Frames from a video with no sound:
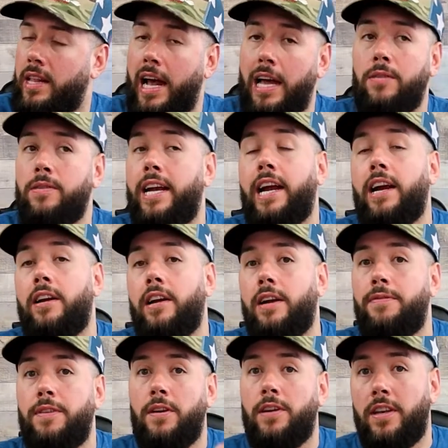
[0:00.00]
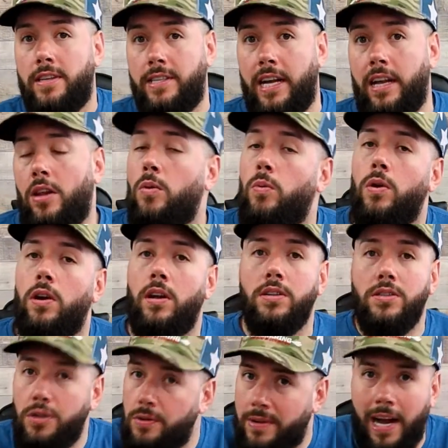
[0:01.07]
I don't care if they're on the other side of the
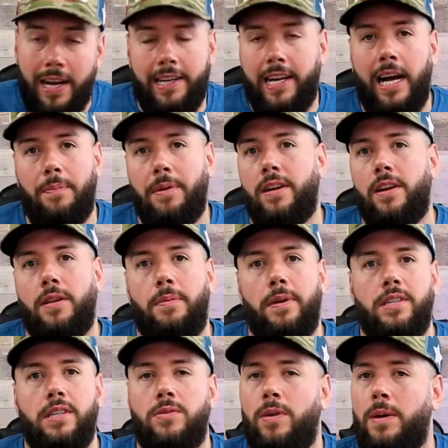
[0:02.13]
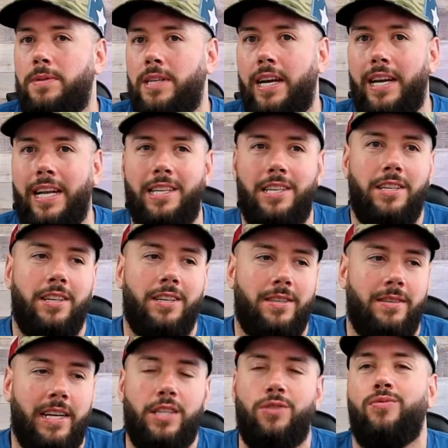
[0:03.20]
world. Do not copy another person's website. It's
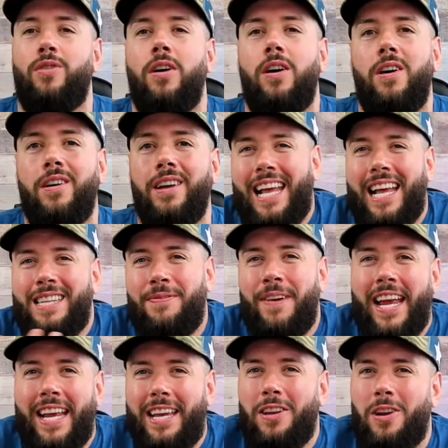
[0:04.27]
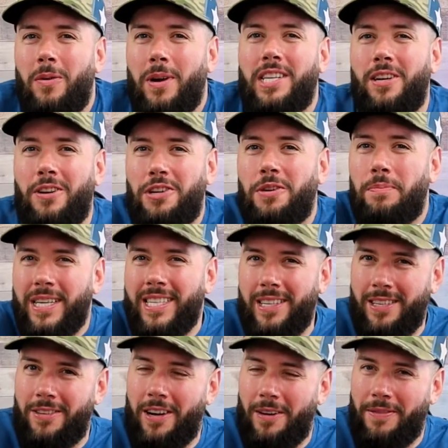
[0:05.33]
just, it's wrong. It's fake. You don't want to start your
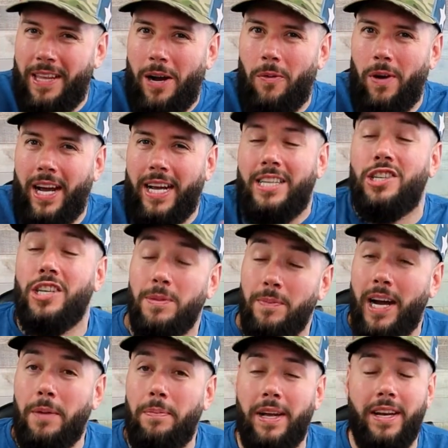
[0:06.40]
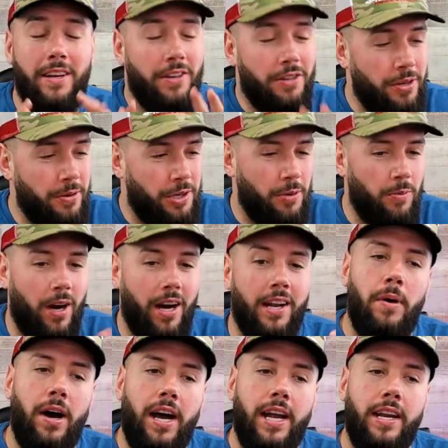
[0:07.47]
business off that way. Just my opinion, do what you want.
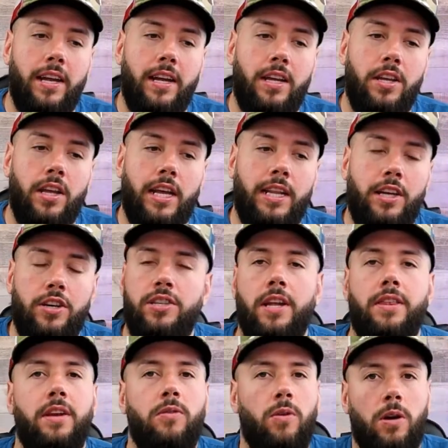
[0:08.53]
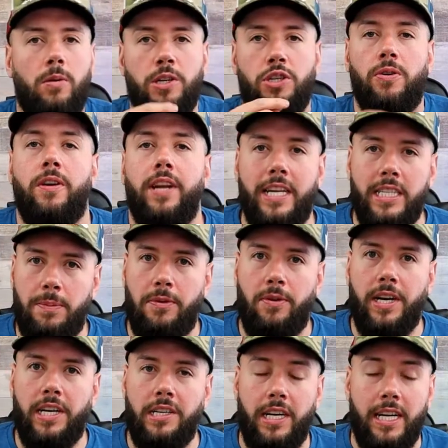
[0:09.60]
But there's nothing wrong with drawing
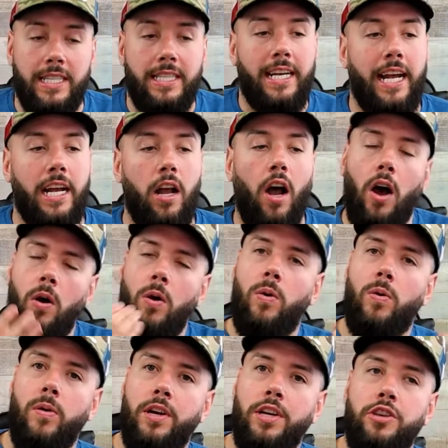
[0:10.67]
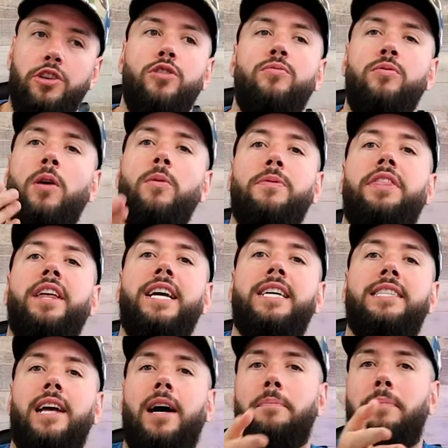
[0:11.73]
inspiration and saying, oh, you wrote
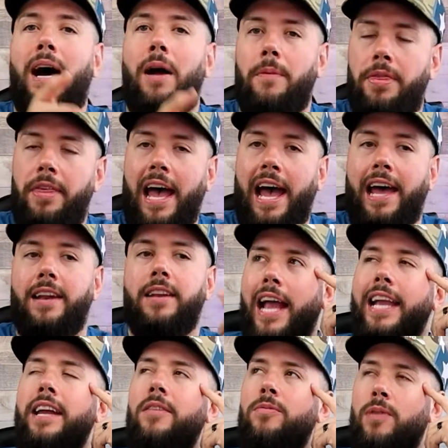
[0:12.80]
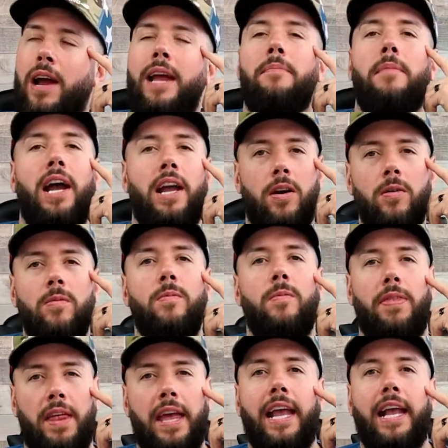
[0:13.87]
this about that. I could write my own
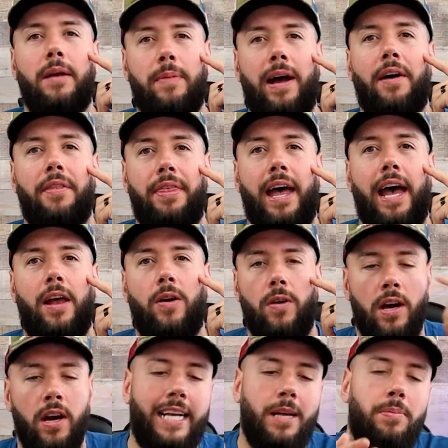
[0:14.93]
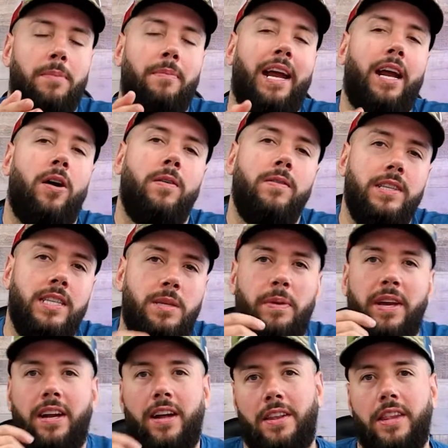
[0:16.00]
thing about that, or I can put my own
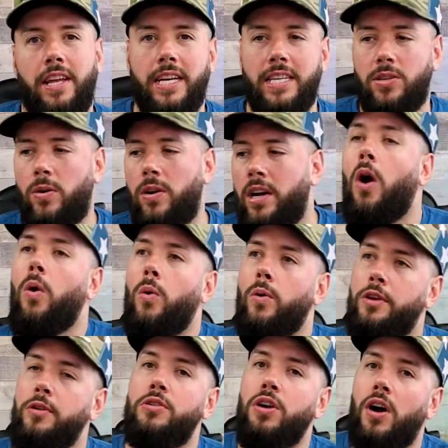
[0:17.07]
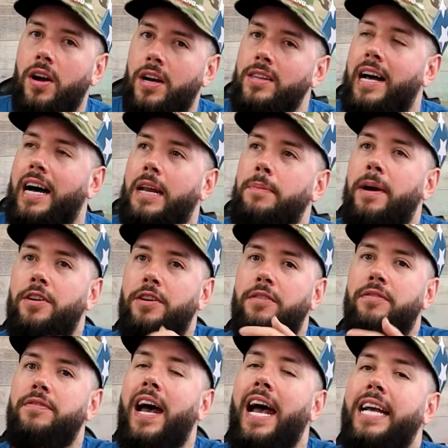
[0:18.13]
spin on this, or, oh, you talk a lot about your
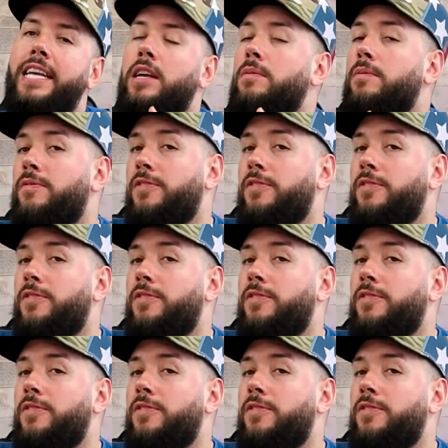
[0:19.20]
vacuum